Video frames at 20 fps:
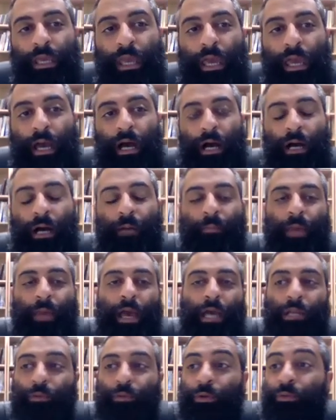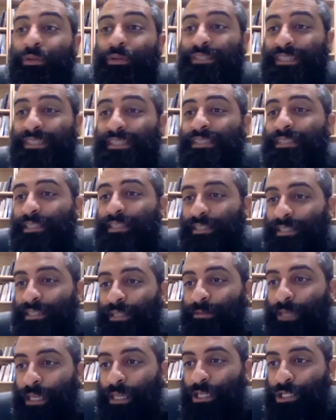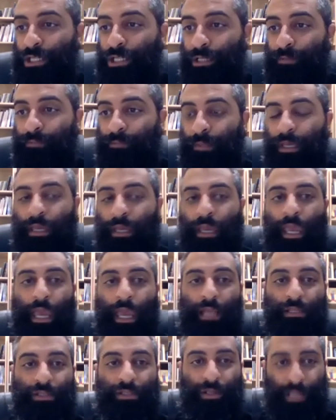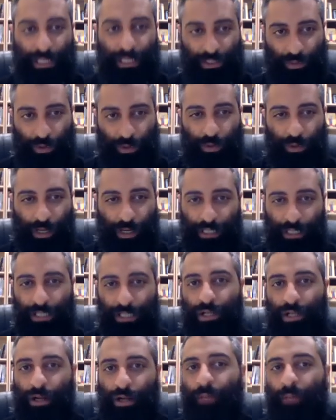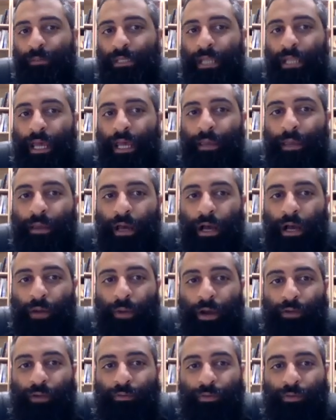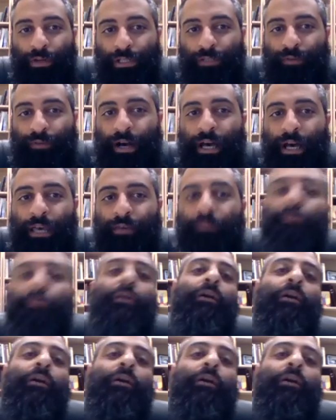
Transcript: Um, how do we resist this temptation? And so that's where we're going to start up today, around verse 5